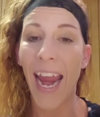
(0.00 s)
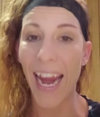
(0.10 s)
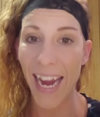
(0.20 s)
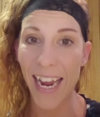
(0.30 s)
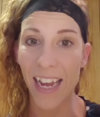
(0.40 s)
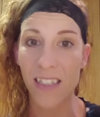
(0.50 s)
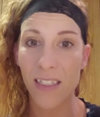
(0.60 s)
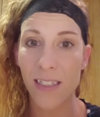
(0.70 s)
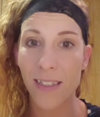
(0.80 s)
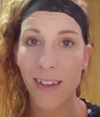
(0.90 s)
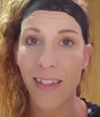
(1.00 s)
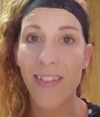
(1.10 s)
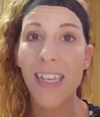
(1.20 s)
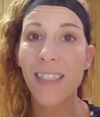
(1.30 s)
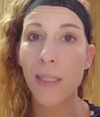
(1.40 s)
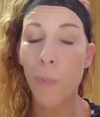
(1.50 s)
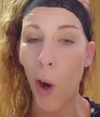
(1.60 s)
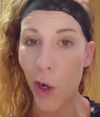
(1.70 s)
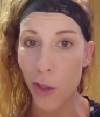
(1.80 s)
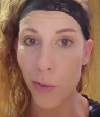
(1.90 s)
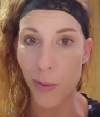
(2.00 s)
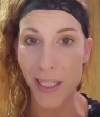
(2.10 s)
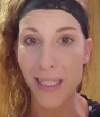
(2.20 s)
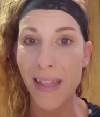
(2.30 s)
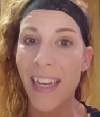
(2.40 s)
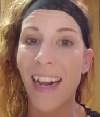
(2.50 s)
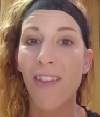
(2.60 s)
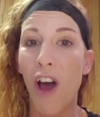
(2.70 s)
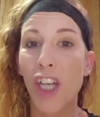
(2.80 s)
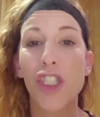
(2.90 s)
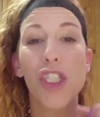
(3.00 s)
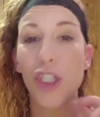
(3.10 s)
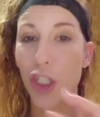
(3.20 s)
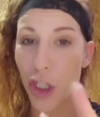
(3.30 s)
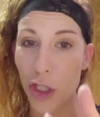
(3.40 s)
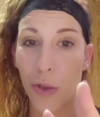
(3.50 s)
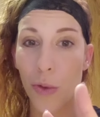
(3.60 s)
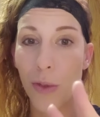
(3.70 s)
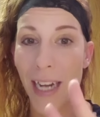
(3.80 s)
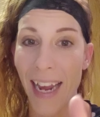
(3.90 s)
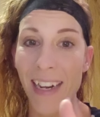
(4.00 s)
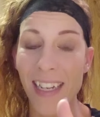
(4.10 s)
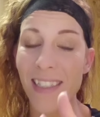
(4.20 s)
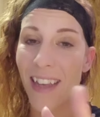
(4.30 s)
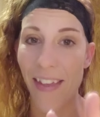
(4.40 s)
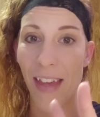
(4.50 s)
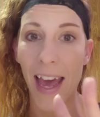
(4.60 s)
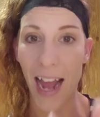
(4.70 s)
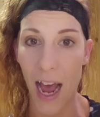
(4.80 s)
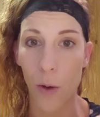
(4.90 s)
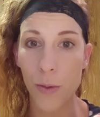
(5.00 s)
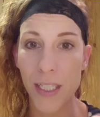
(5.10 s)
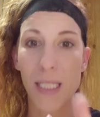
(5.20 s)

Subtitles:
And this is part of the reason that I lost 2 nannies in that house,